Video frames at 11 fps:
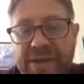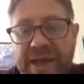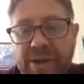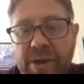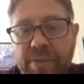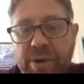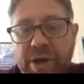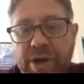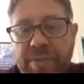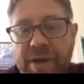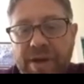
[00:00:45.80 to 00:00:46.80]
anterior
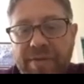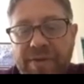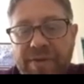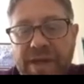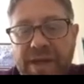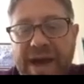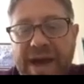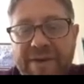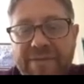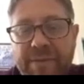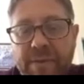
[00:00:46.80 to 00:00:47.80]
compartment of the
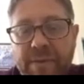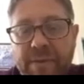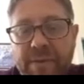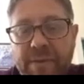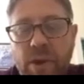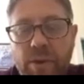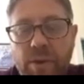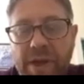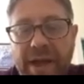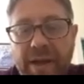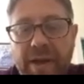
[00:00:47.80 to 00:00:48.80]
calf, or the
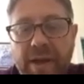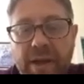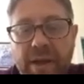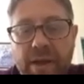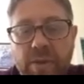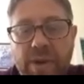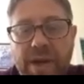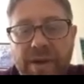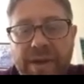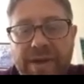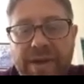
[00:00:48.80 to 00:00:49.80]
lower leg,
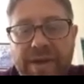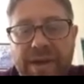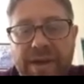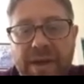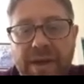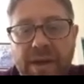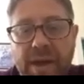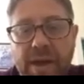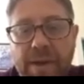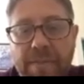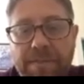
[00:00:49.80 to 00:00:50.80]
rather. And then the